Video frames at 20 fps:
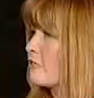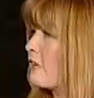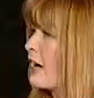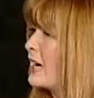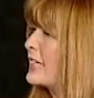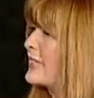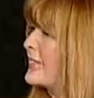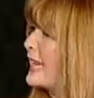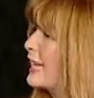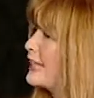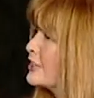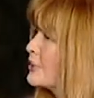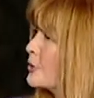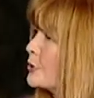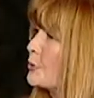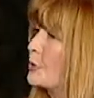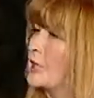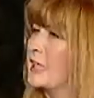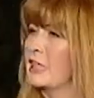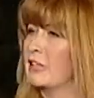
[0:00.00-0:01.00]
why can't
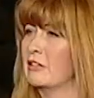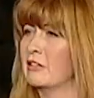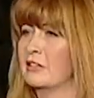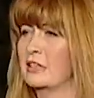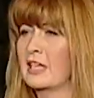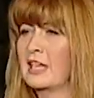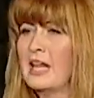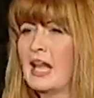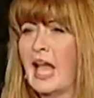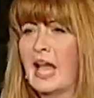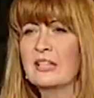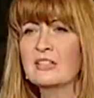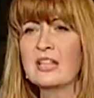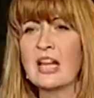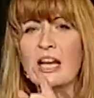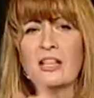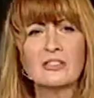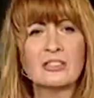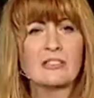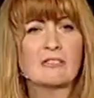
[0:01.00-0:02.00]
you hear? And the
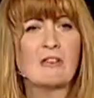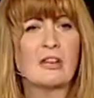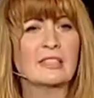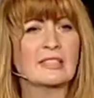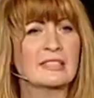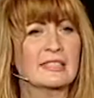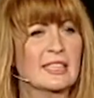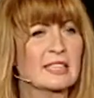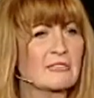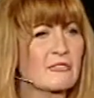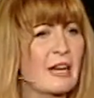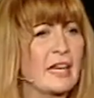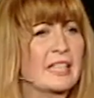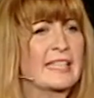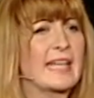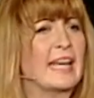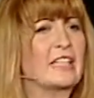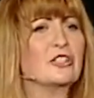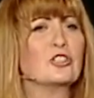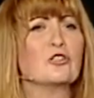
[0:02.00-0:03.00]
other one says, why
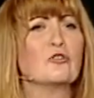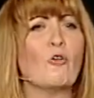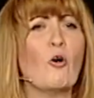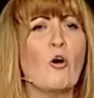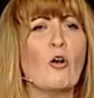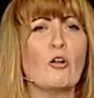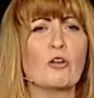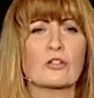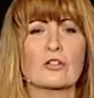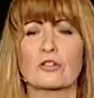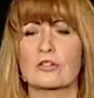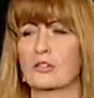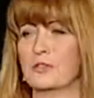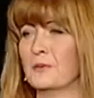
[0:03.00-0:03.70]
can't you walk?